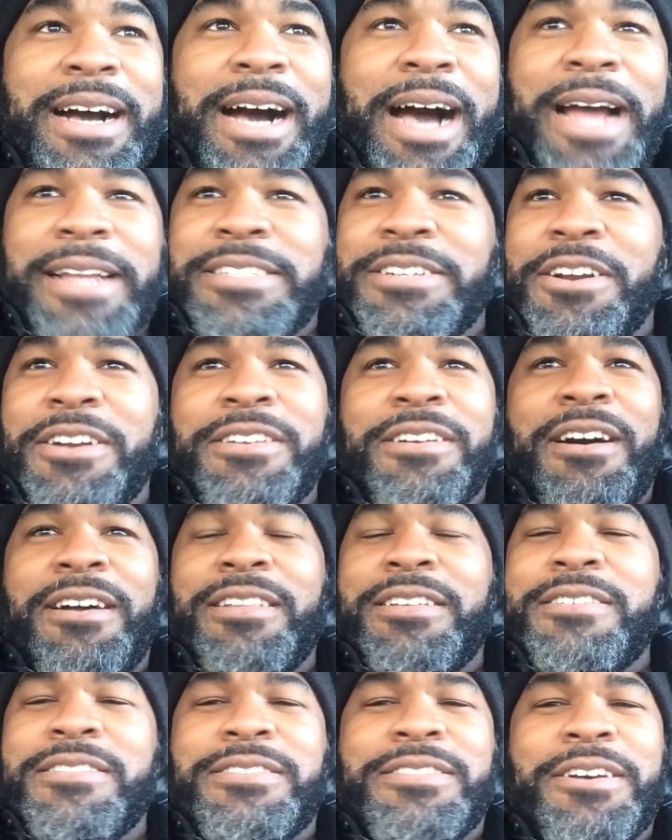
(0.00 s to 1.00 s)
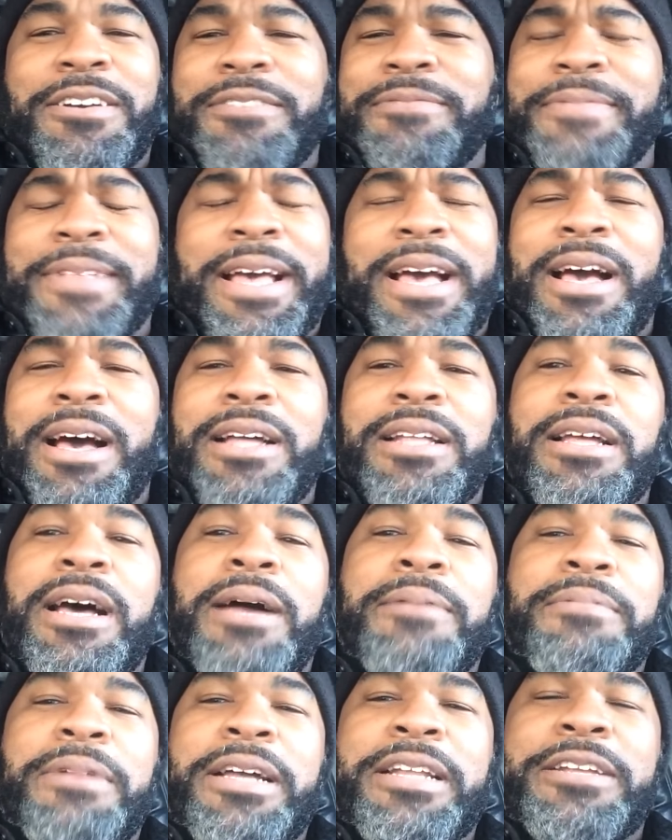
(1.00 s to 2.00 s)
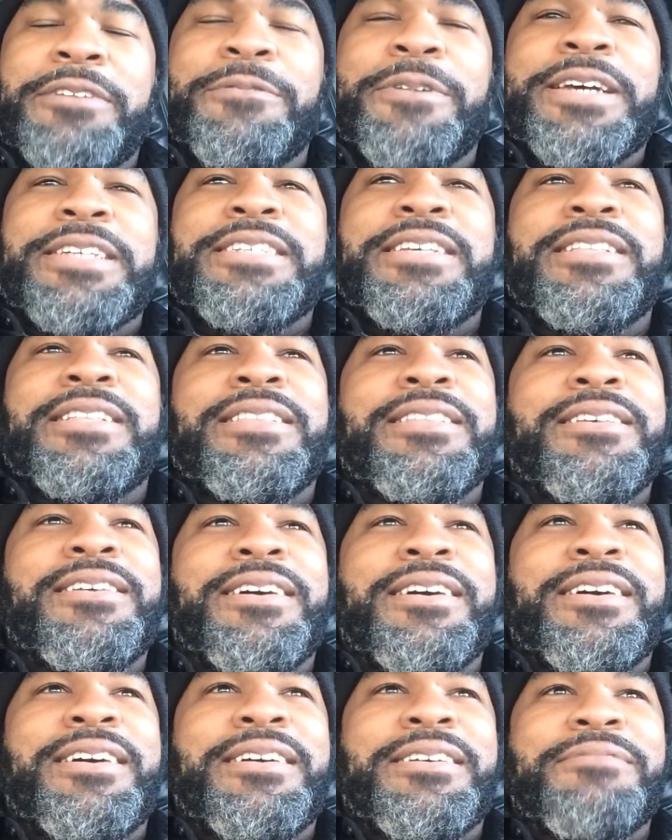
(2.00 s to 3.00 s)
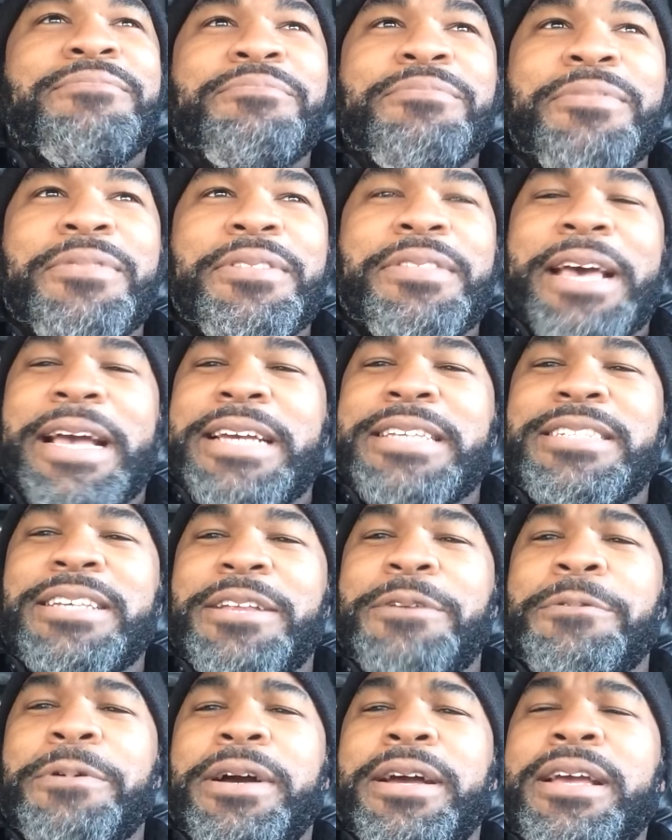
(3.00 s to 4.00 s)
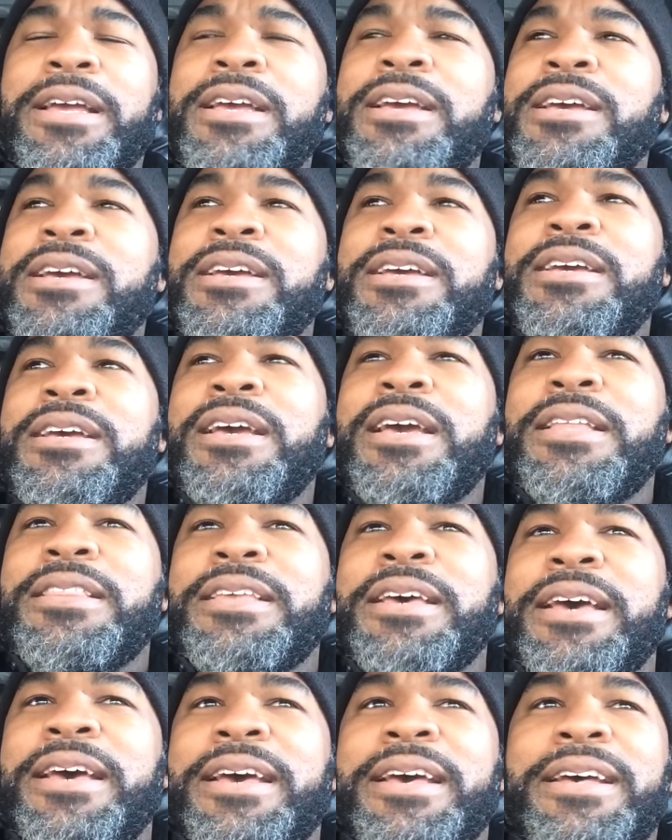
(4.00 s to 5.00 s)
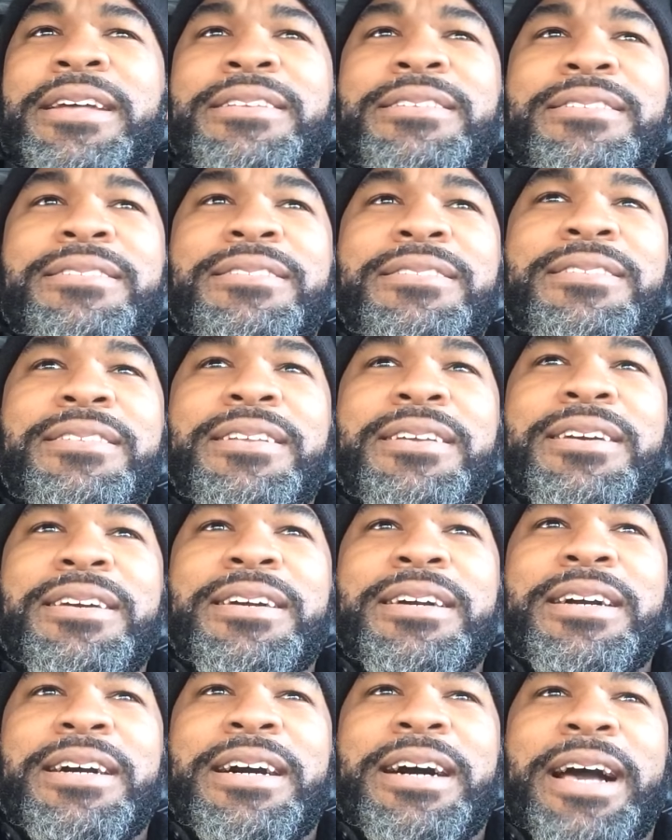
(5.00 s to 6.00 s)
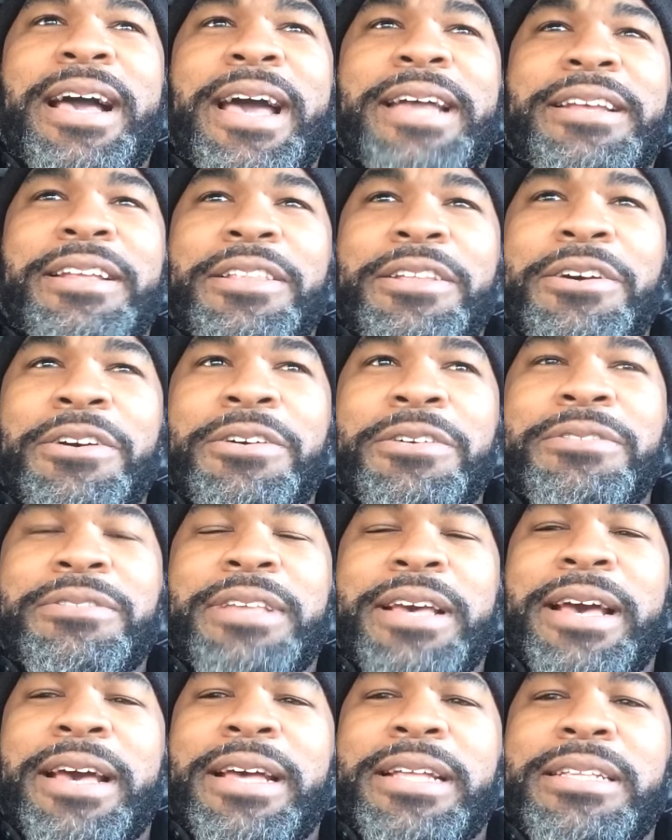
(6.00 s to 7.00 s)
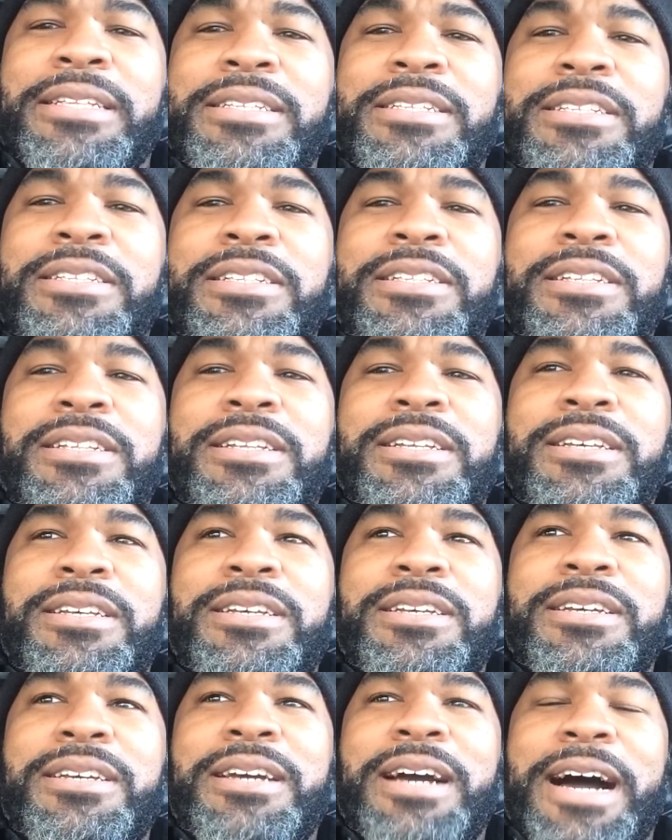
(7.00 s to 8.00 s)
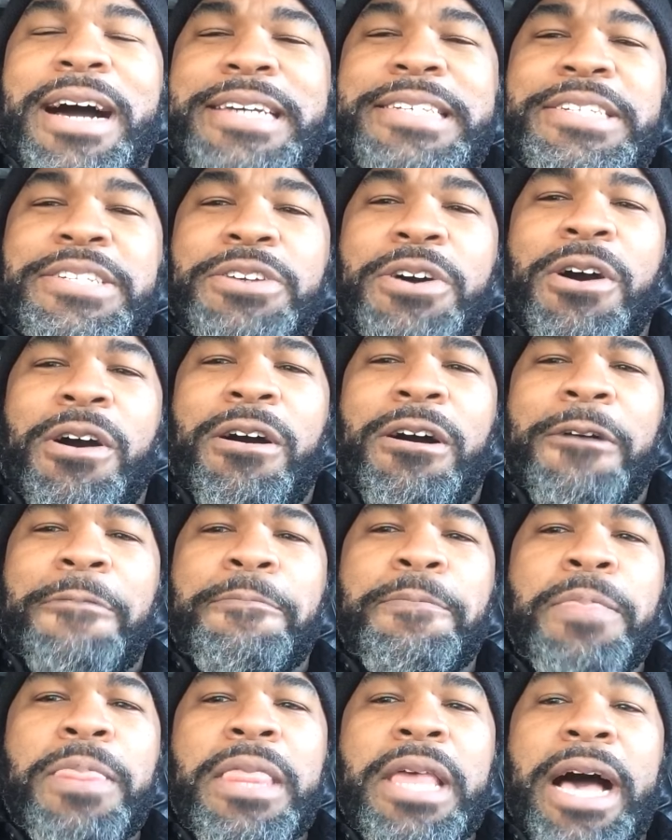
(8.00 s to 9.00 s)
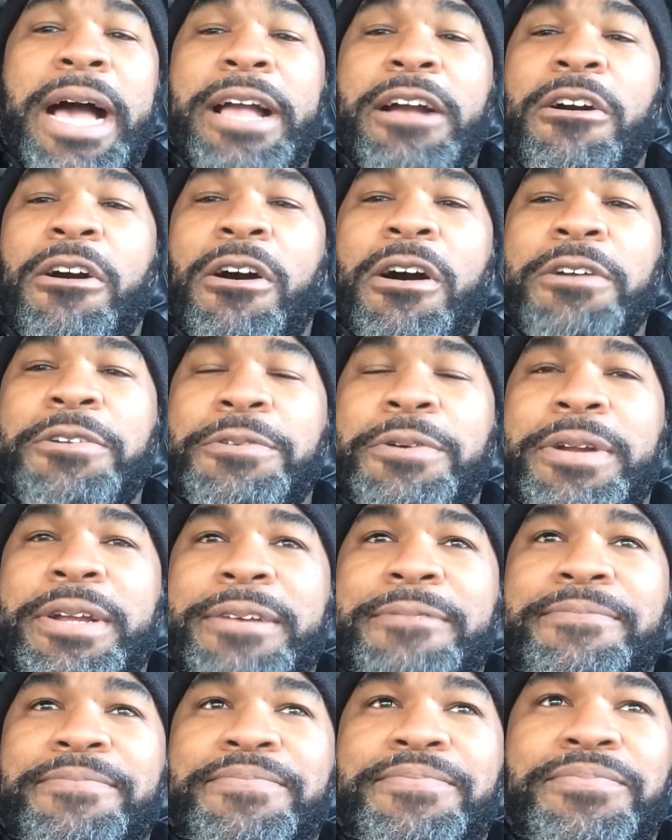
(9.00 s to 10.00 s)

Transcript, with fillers: I turned all load. Took nah, nah, I'm not interested. Uh, thanks anyway. And then I had a load that I saw. I called on it.